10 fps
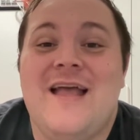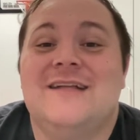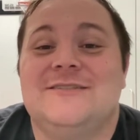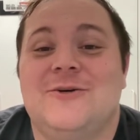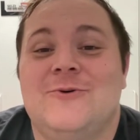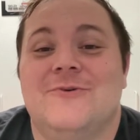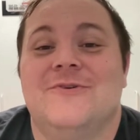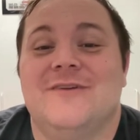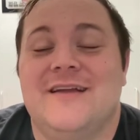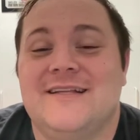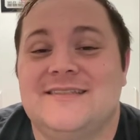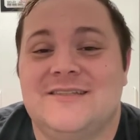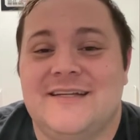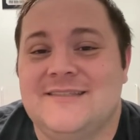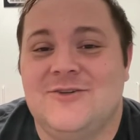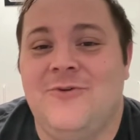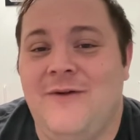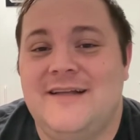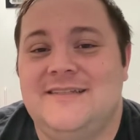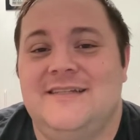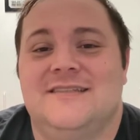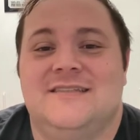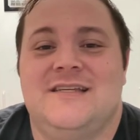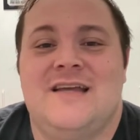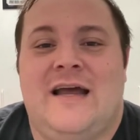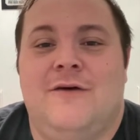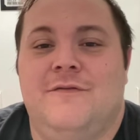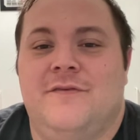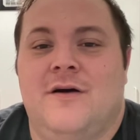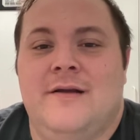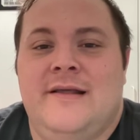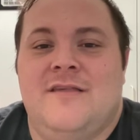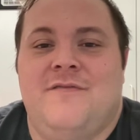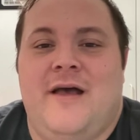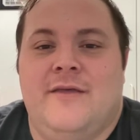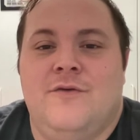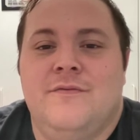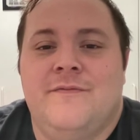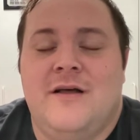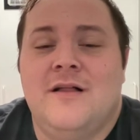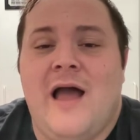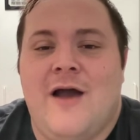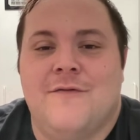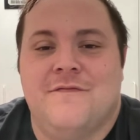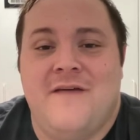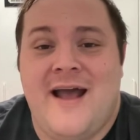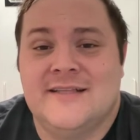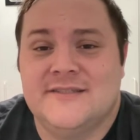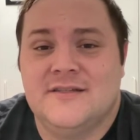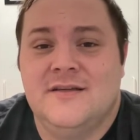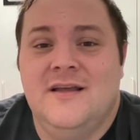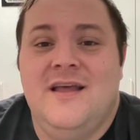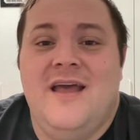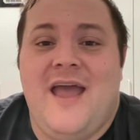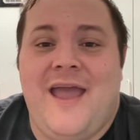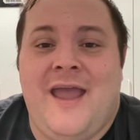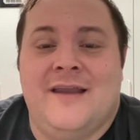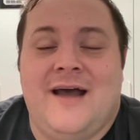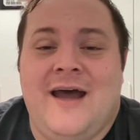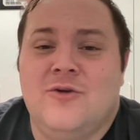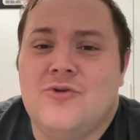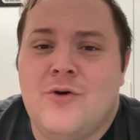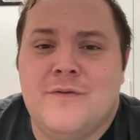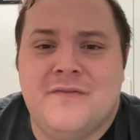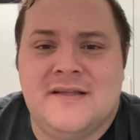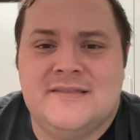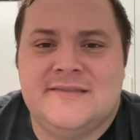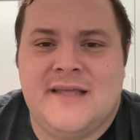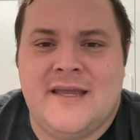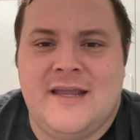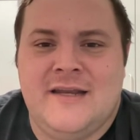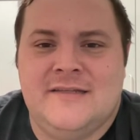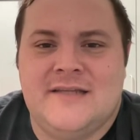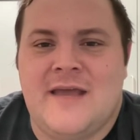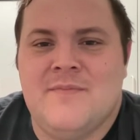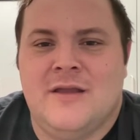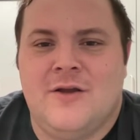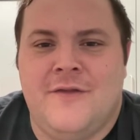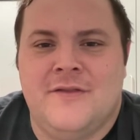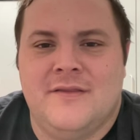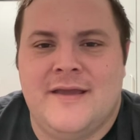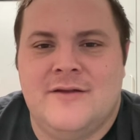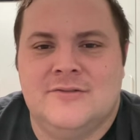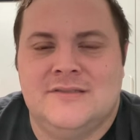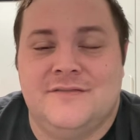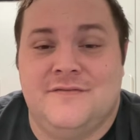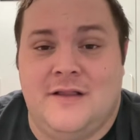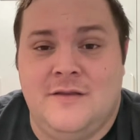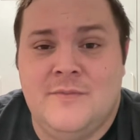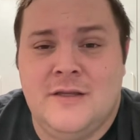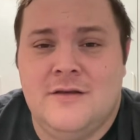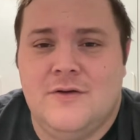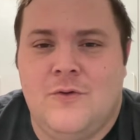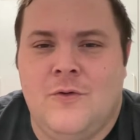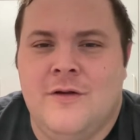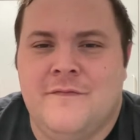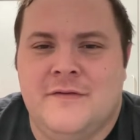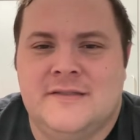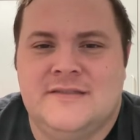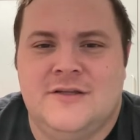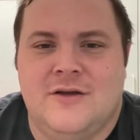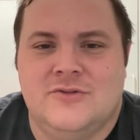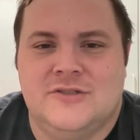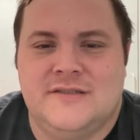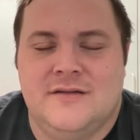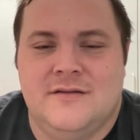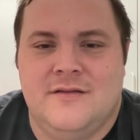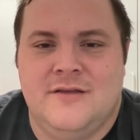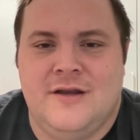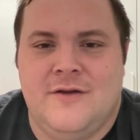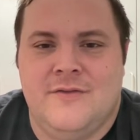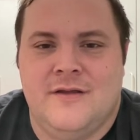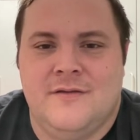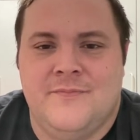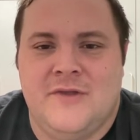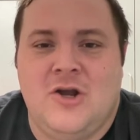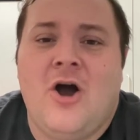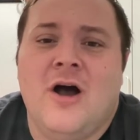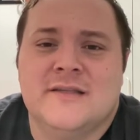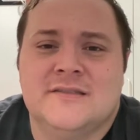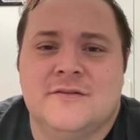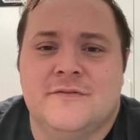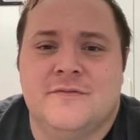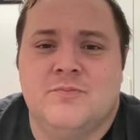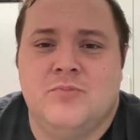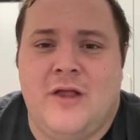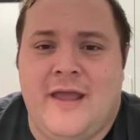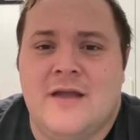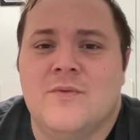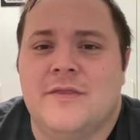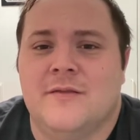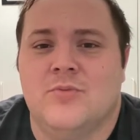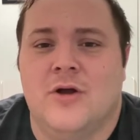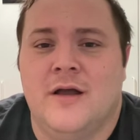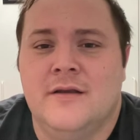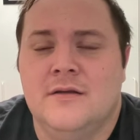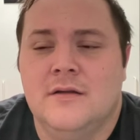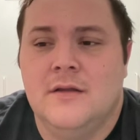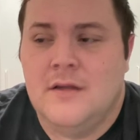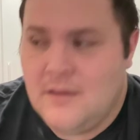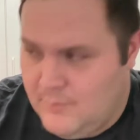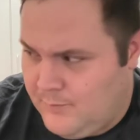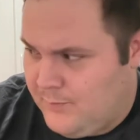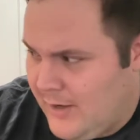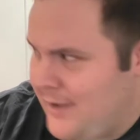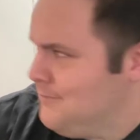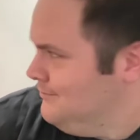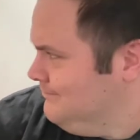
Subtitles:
so it's crazy to see how far his value fell, how fast. And I don't know if that's like an indictment on the Lakers' development or if it's, you know, just the cost of playing with LeBron. But